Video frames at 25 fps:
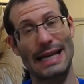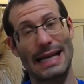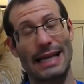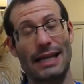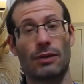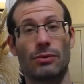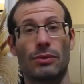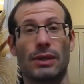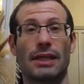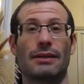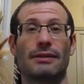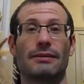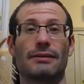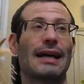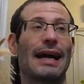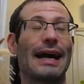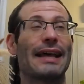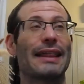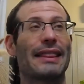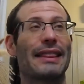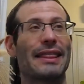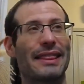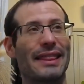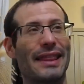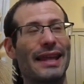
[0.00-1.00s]
anyway. I
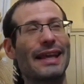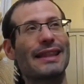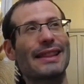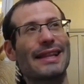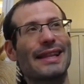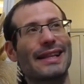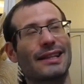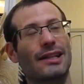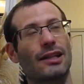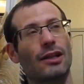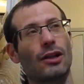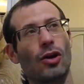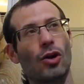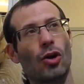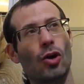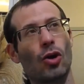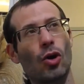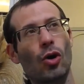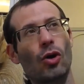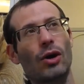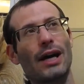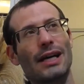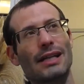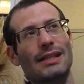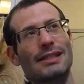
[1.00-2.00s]
think that
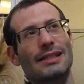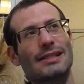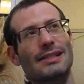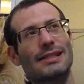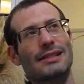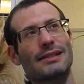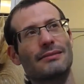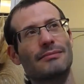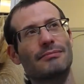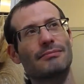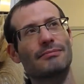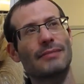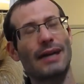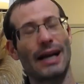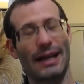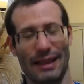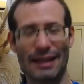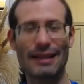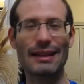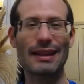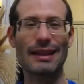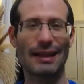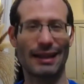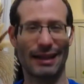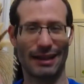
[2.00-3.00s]
locals, I think
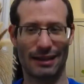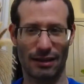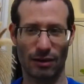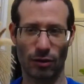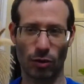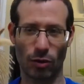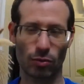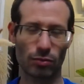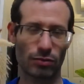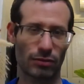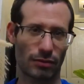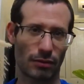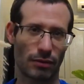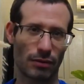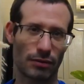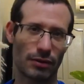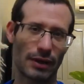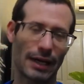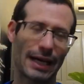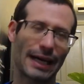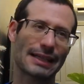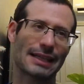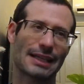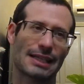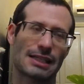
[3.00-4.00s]
that they don't
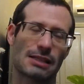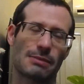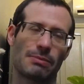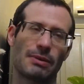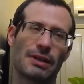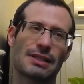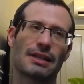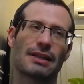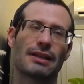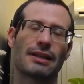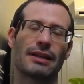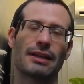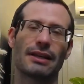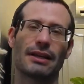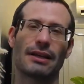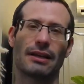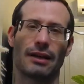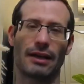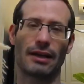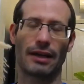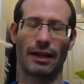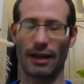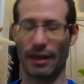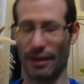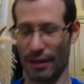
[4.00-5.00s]
write explicitly
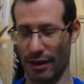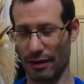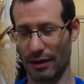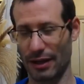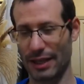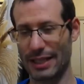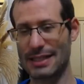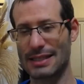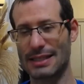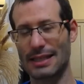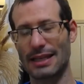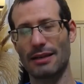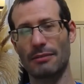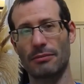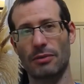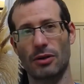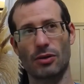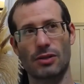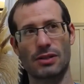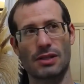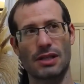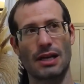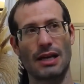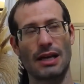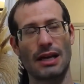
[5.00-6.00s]
in their listing
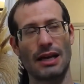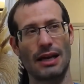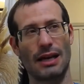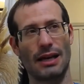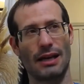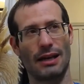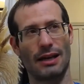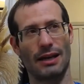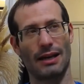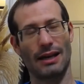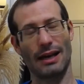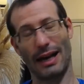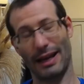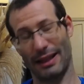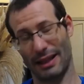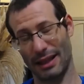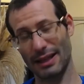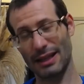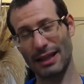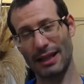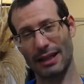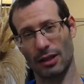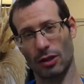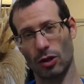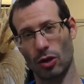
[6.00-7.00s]
because I think
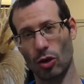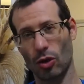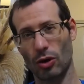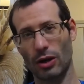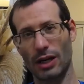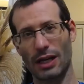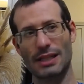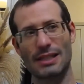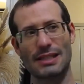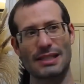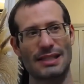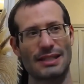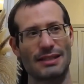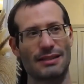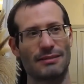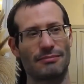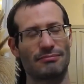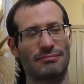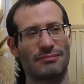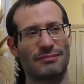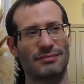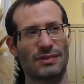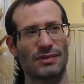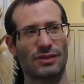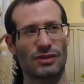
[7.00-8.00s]
that locals
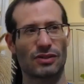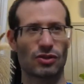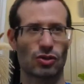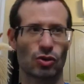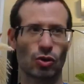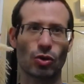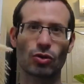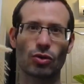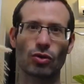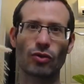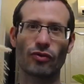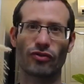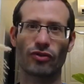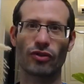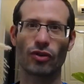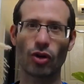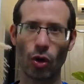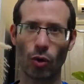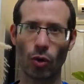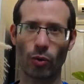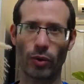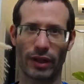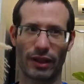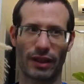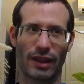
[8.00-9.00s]
sort of know it.